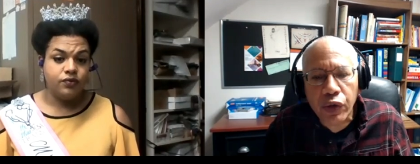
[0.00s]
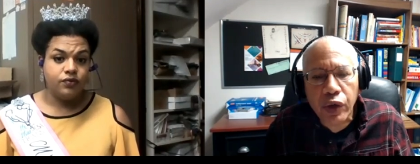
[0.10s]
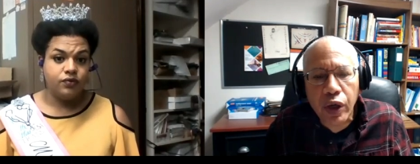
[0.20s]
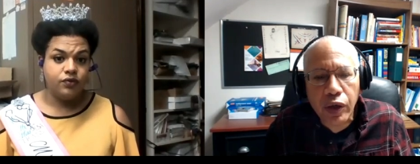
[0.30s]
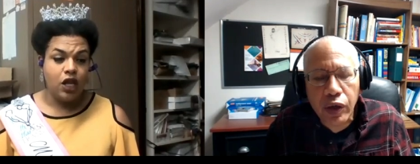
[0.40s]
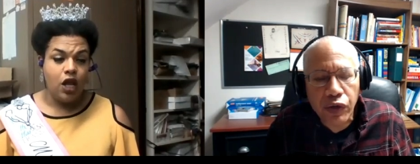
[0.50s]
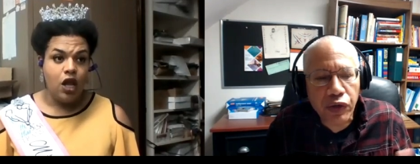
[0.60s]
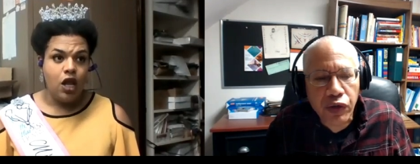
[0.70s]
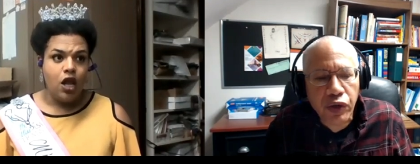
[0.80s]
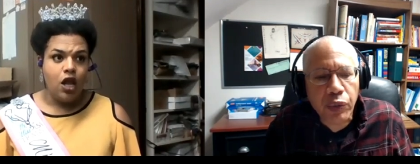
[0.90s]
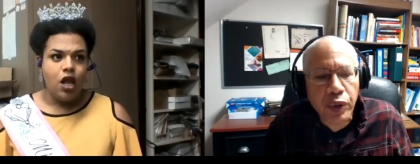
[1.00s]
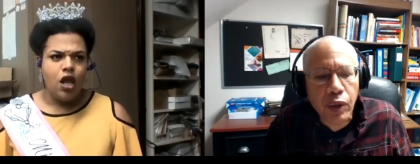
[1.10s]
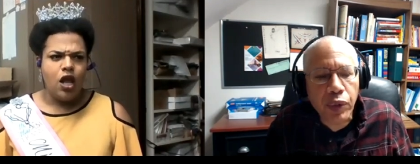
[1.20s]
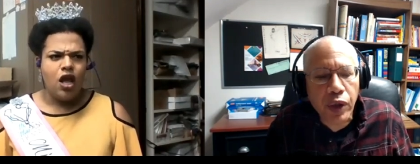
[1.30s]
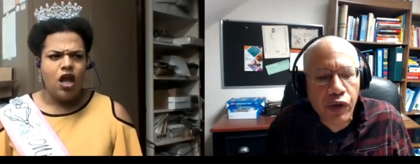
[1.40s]
Speaker 1: none? Is it just simply a
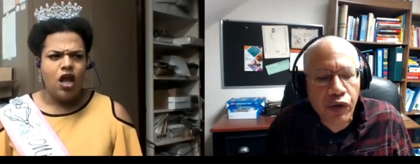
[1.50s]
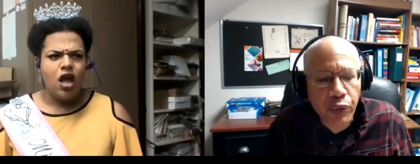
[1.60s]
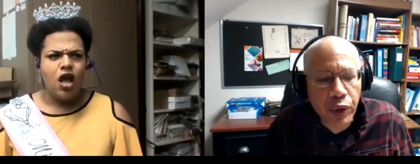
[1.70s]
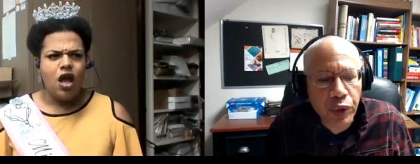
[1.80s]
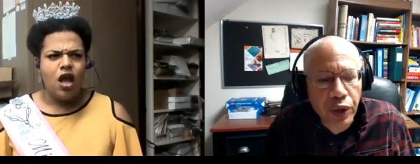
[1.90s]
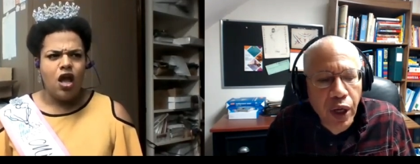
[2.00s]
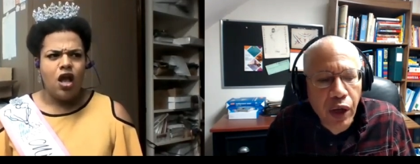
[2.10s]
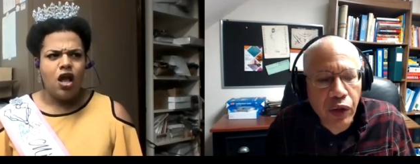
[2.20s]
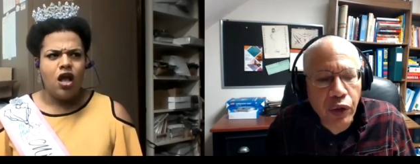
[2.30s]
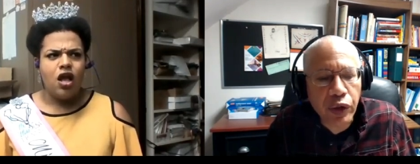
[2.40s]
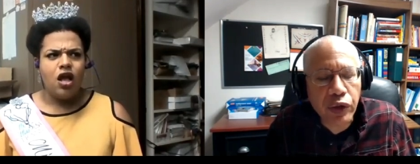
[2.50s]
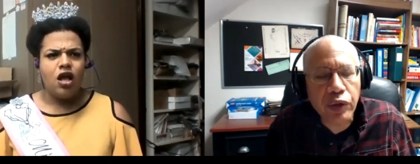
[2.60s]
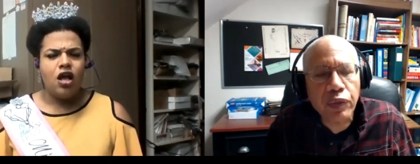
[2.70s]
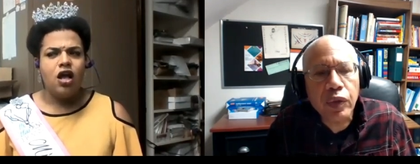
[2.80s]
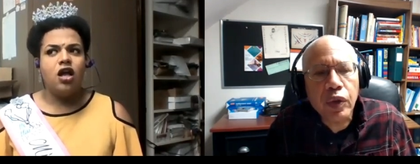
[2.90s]
place for people to gather and to
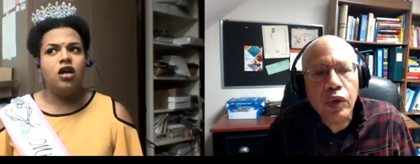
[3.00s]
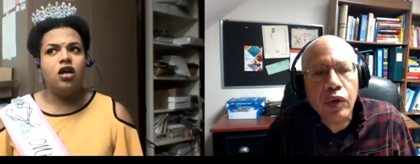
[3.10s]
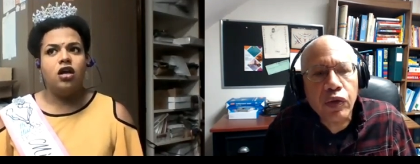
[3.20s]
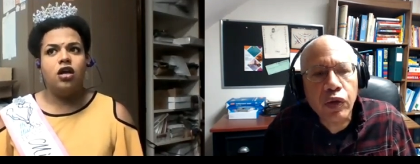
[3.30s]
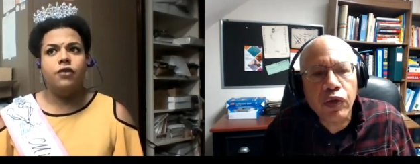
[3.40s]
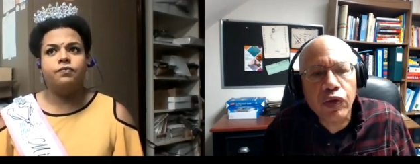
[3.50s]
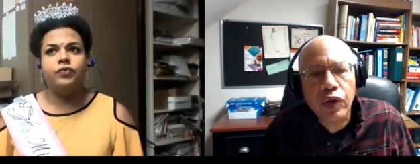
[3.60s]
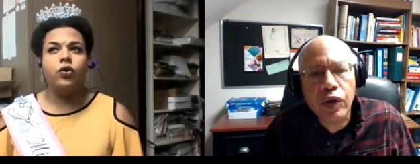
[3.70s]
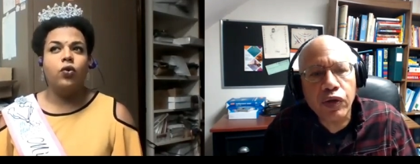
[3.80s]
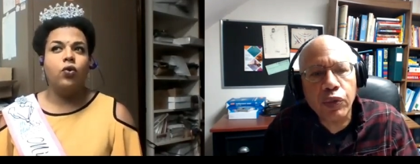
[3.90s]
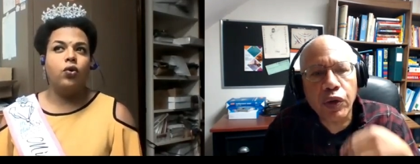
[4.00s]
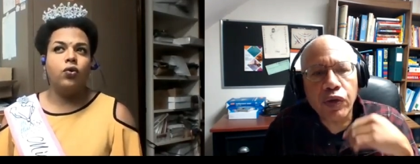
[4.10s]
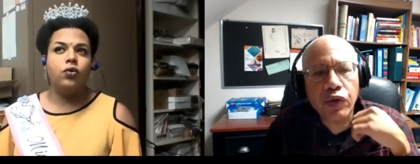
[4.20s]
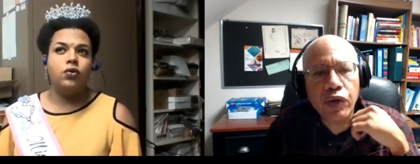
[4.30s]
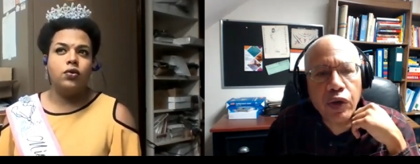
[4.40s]
sort of
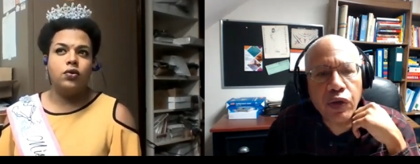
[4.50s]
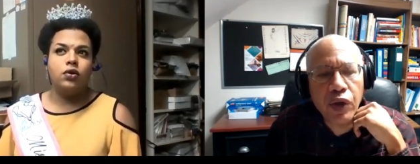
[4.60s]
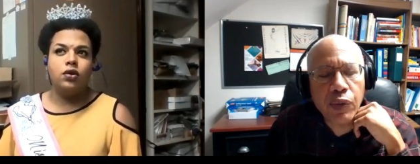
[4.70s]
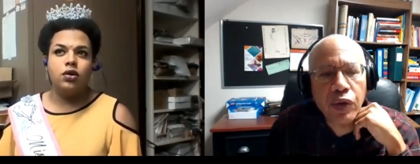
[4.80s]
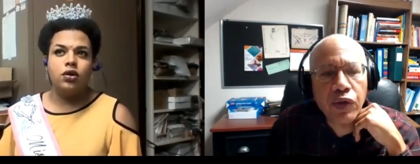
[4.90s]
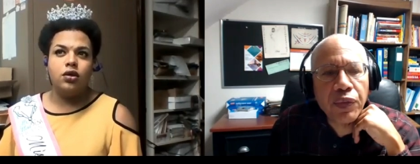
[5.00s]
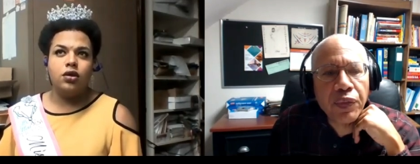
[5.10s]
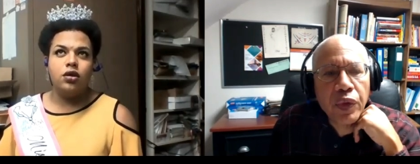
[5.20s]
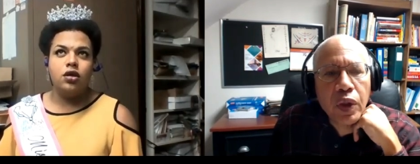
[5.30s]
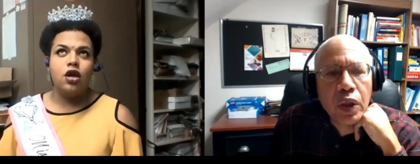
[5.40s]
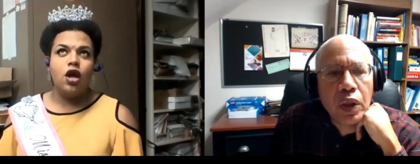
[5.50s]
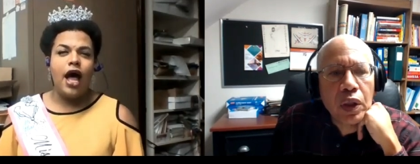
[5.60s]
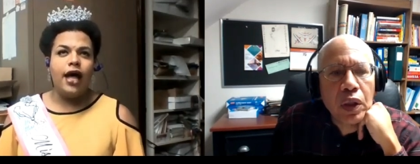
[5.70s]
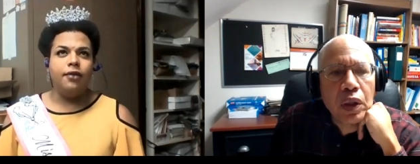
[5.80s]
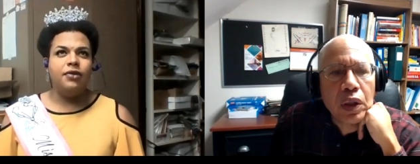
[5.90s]
experience acceptance?
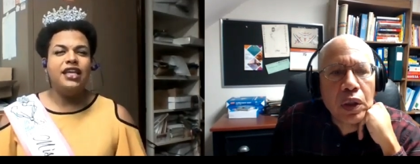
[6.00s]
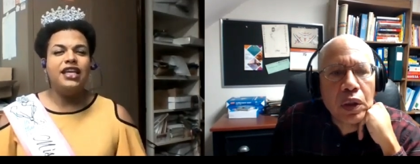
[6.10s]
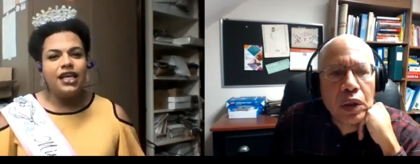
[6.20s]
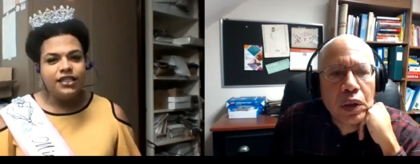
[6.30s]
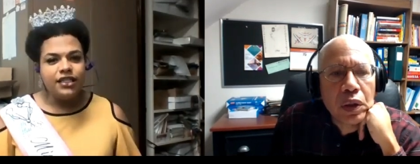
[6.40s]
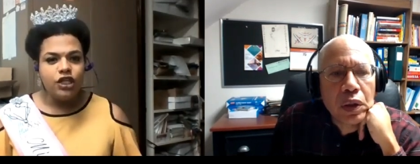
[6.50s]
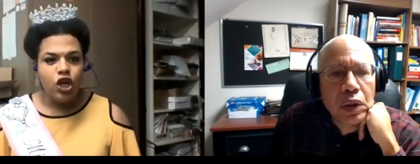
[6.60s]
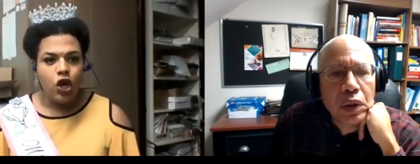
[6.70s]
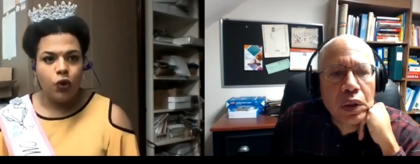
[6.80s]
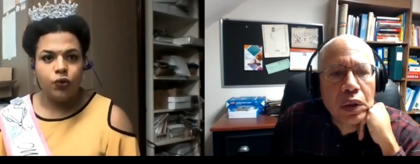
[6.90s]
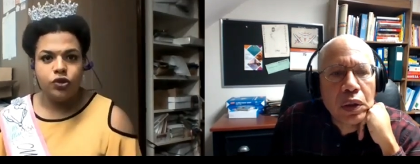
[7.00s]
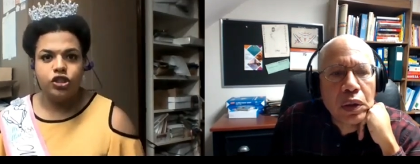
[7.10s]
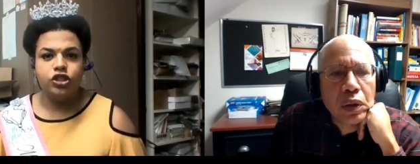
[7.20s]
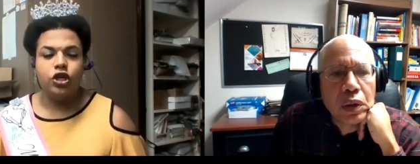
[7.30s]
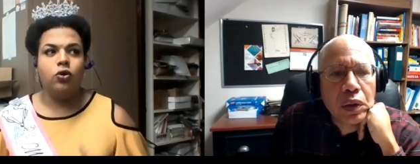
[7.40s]
Speaker 2: Um, yes and no.
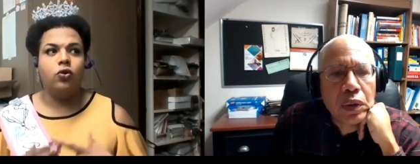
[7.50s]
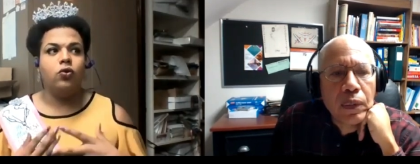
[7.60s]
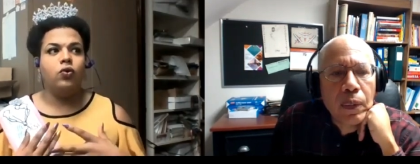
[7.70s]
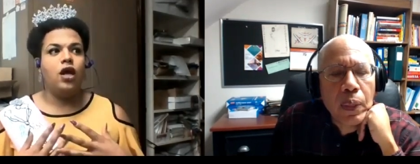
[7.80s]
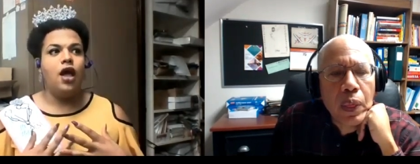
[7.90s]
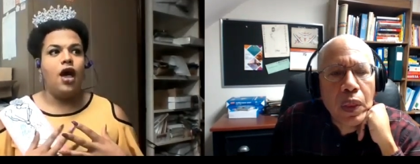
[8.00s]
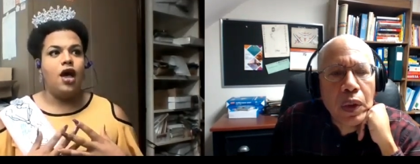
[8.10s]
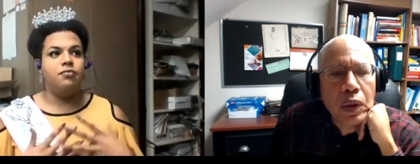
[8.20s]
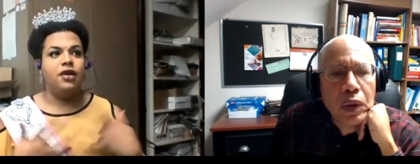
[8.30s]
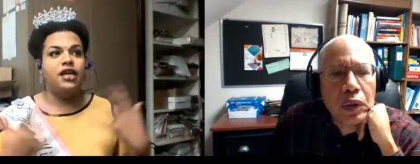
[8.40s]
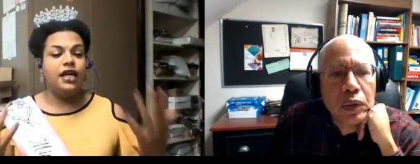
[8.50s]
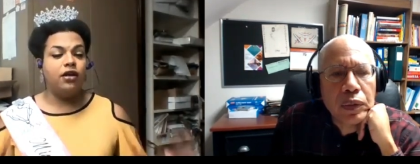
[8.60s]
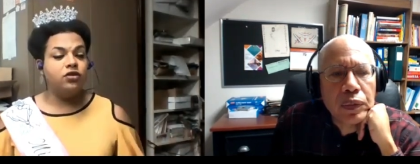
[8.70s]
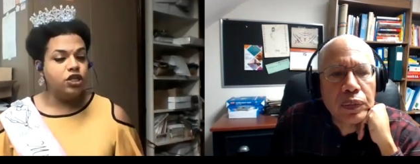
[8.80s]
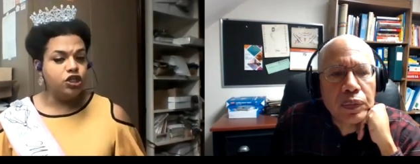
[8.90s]
So um, it's held
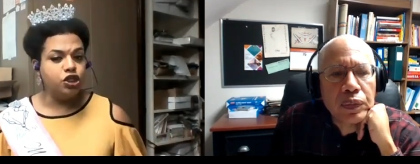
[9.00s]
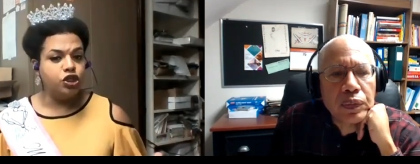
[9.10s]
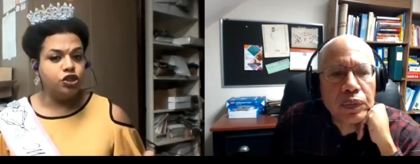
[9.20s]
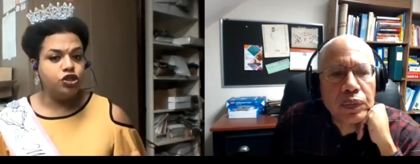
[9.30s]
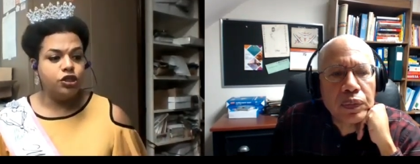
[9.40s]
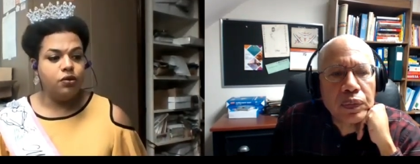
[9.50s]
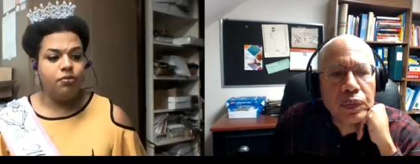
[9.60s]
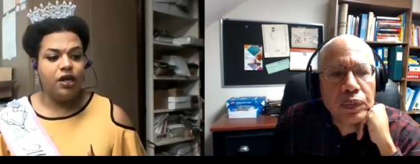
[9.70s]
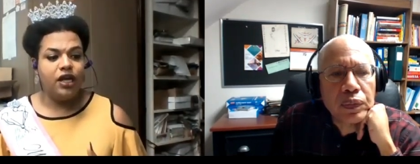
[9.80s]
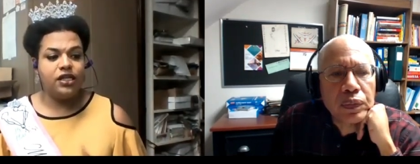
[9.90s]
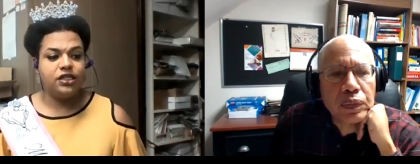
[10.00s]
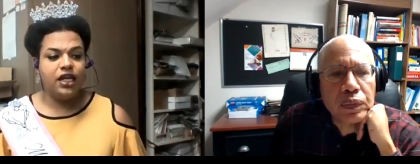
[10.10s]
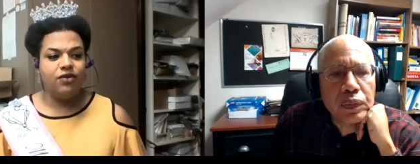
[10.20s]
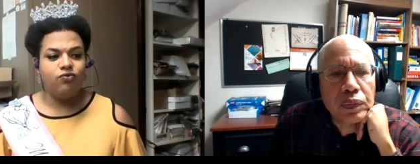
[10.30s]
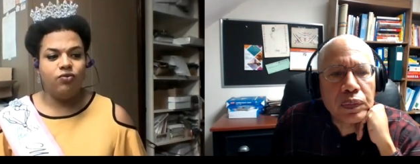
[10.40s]
in a church, but
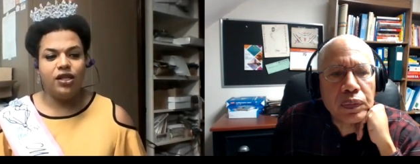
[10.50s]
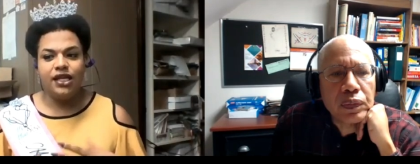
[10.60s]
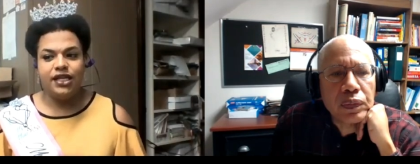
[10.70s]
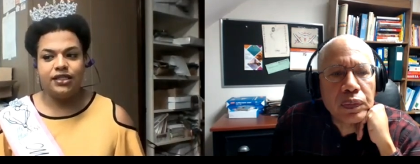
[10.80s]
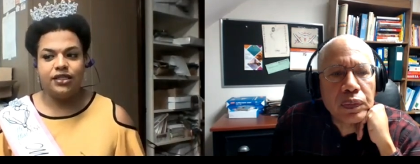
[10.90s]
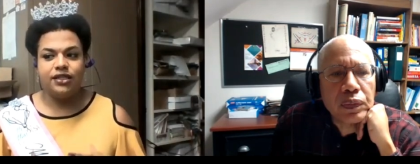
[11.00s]
it really isn't